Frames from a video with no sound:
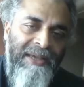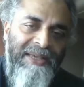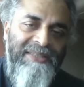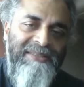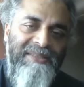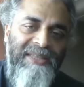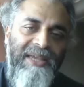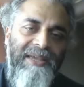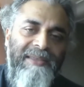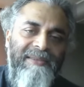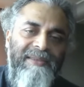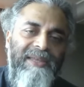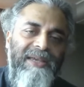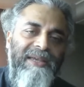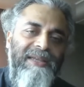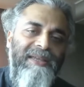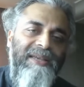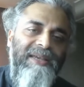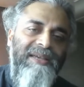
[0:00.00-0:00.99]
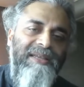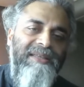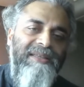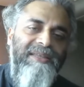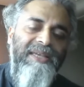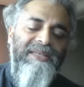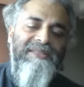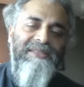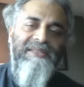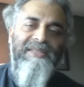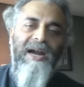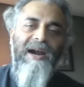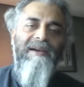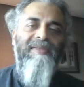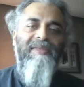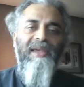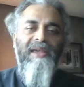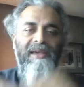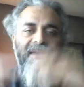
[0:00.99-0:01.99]
is they
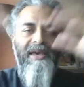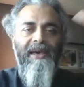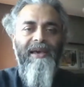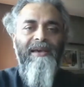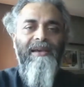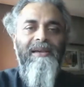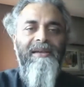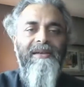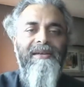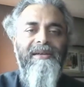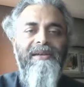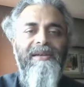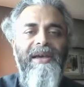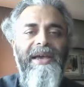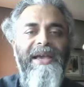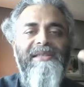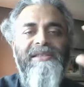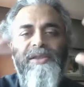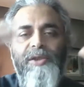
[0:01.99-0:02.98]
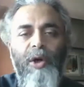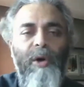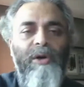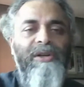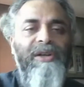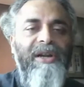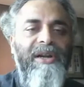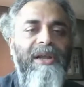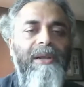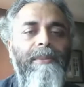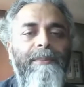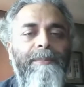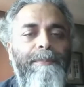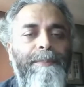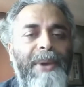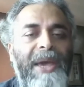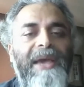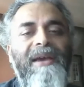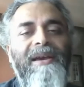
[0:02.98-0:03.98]
start thinking extraordinary
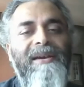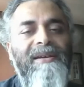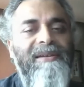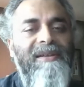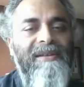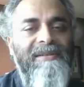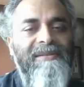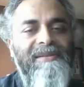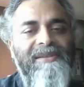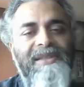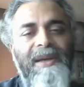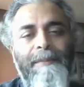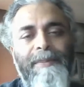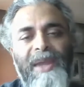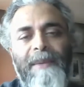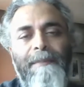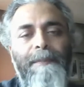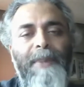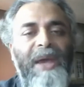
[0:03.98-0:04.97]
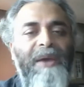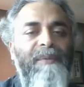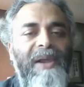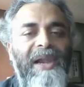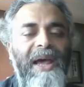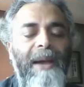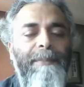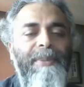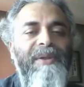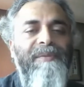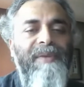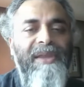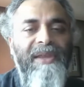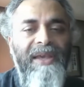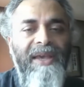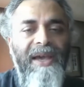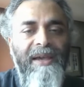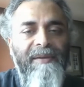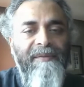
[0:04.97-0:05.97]
big. Something big will happen with
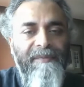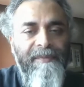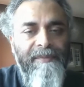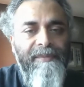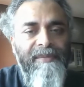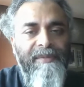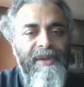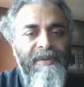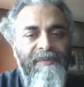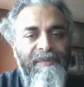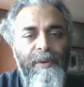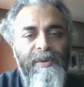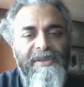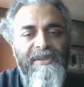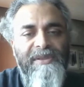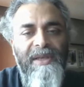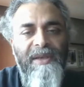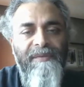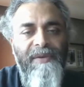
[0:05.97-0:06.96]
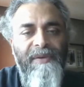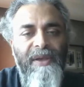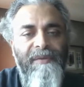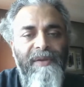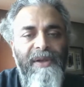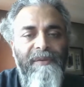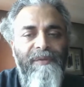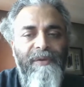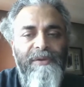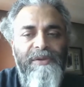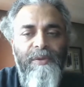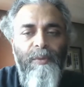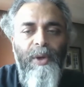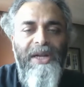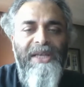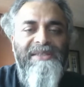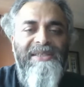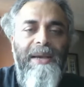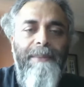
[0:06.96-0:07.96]
AI. So
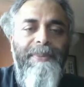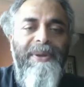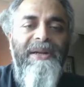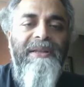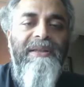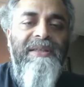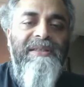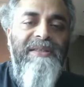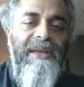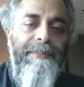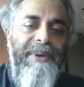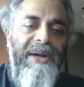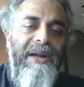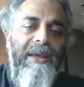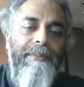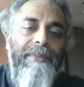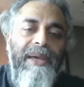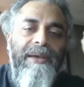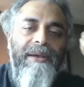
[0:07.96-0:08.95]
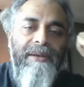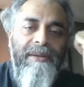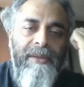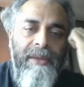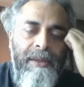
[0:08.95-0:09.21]
what has happened in this epidemic?